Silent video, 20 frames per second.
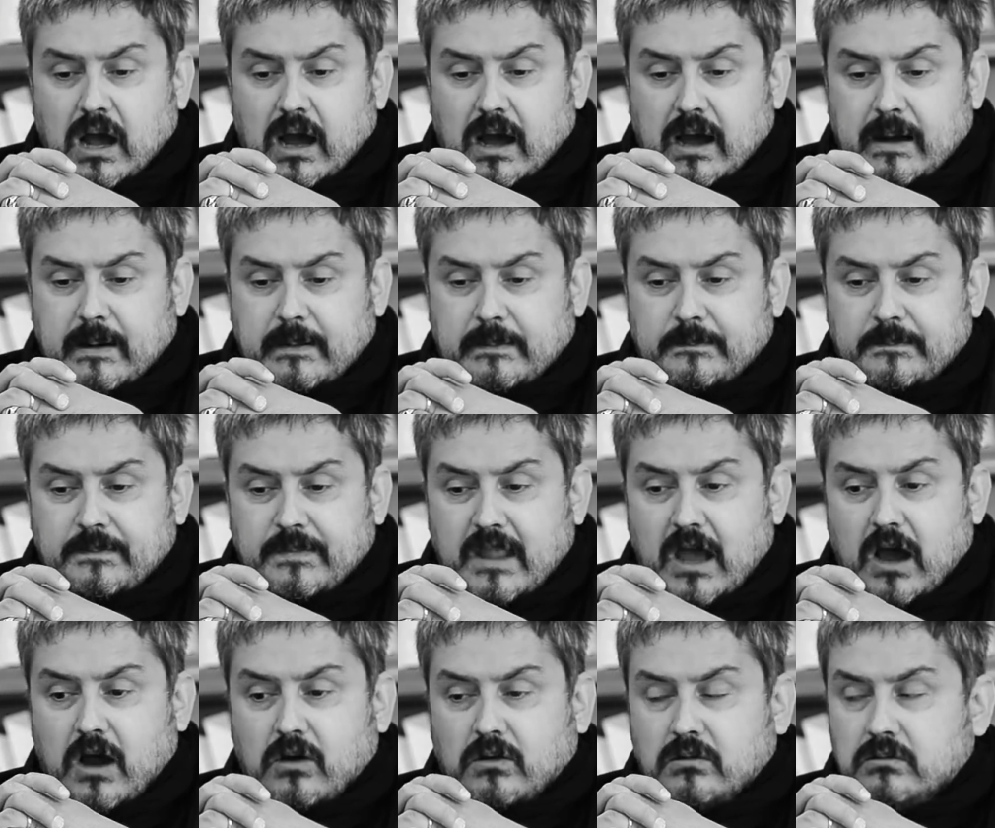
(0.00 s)
Um,
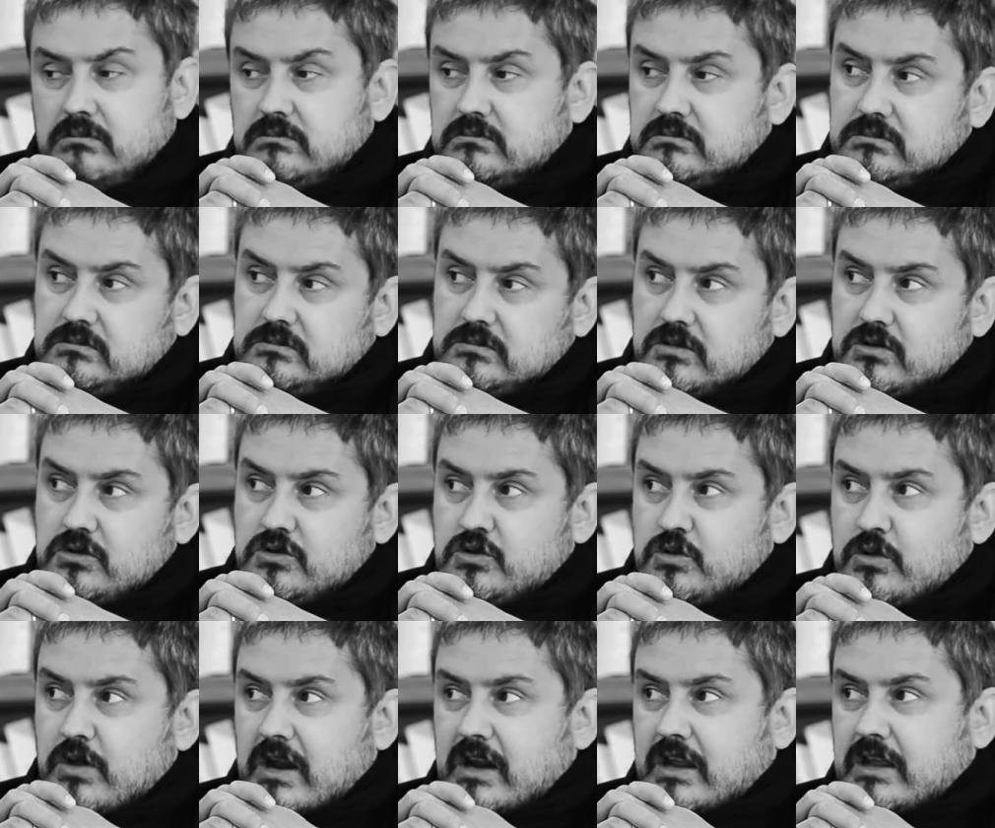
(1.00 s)
now,
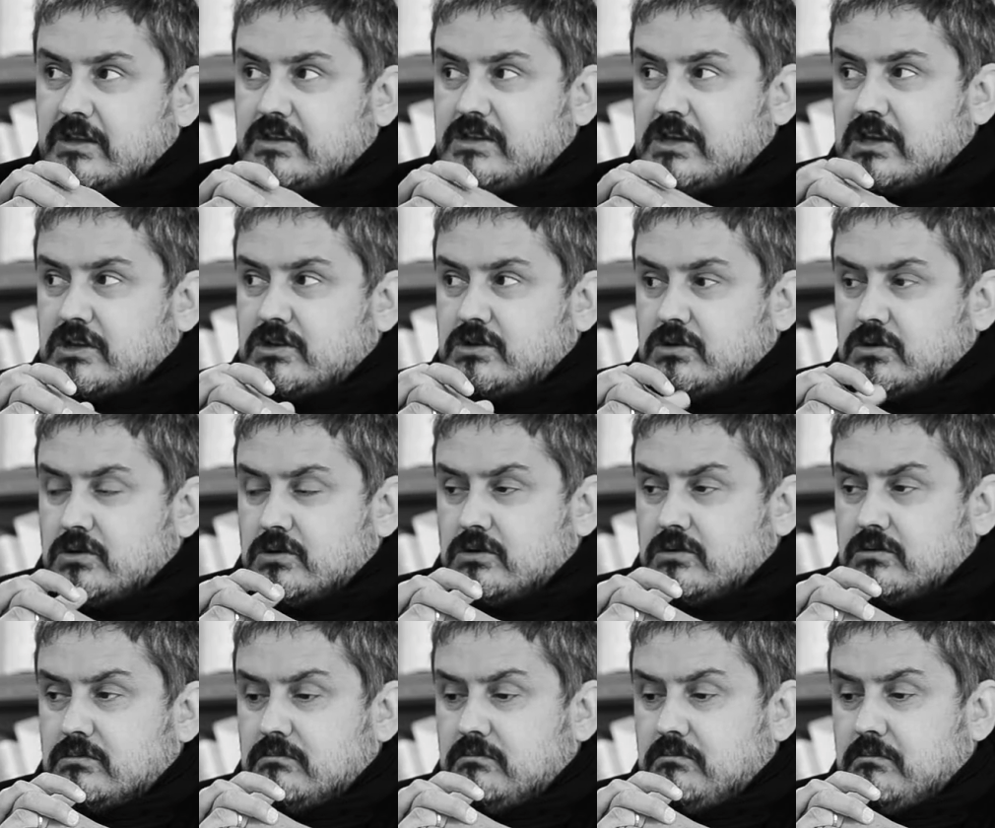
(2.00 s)
should
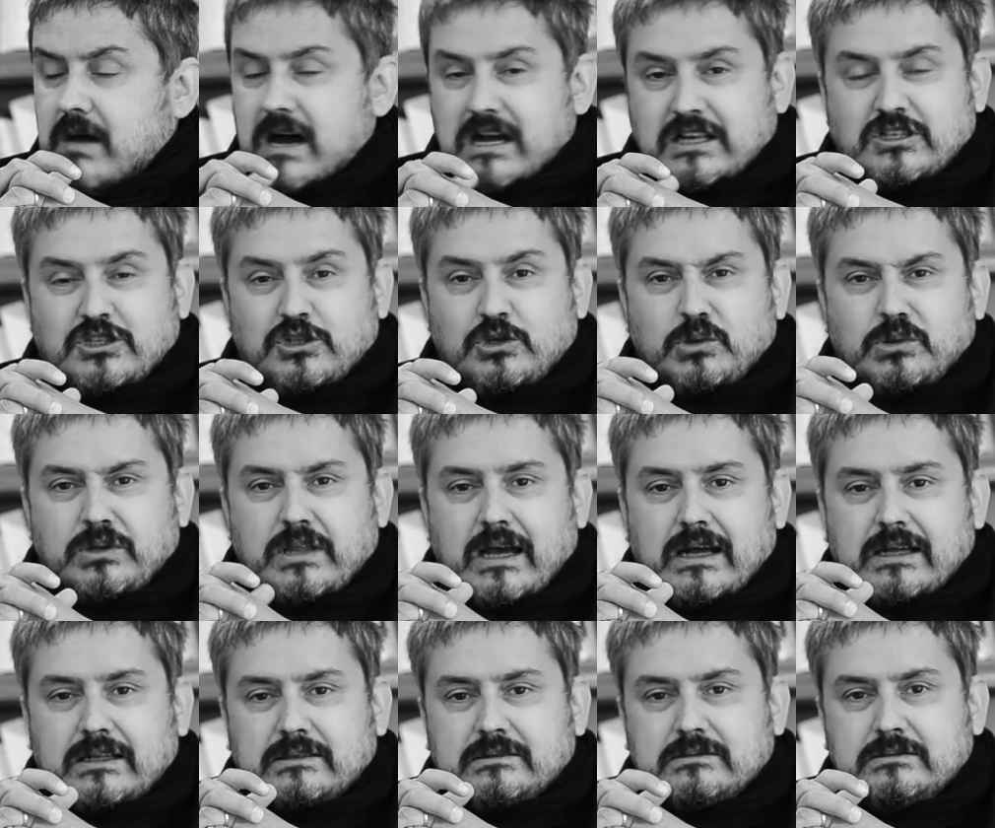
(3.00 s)
architecture must do
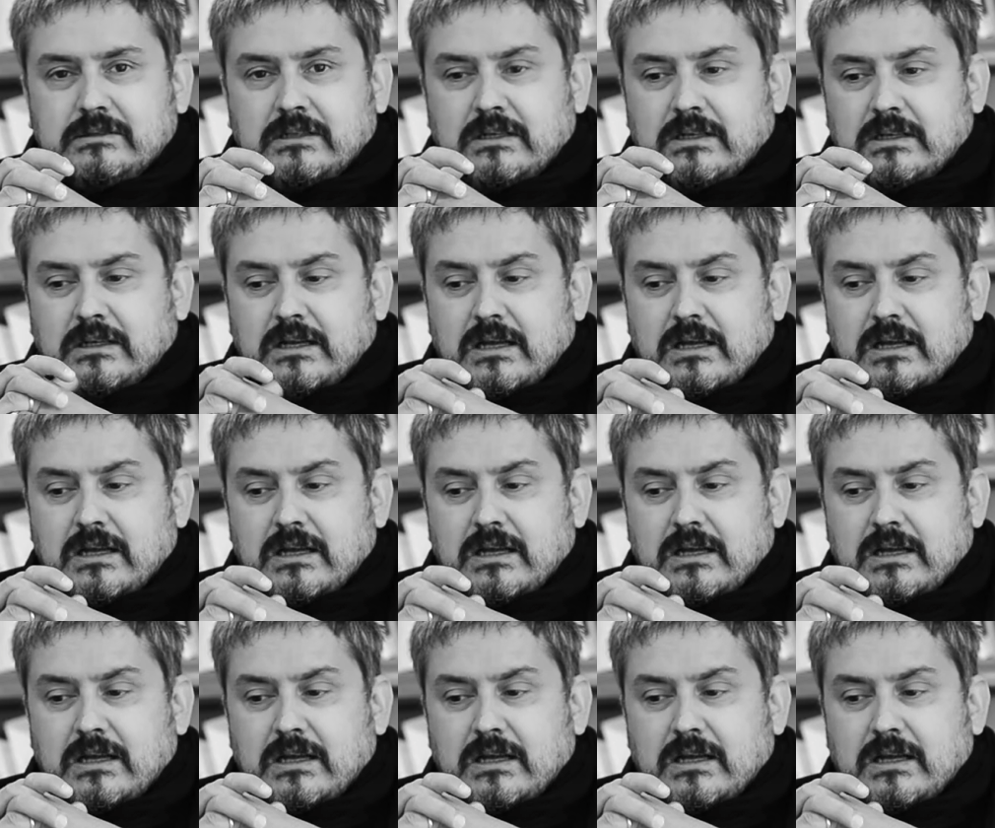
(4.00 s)
that?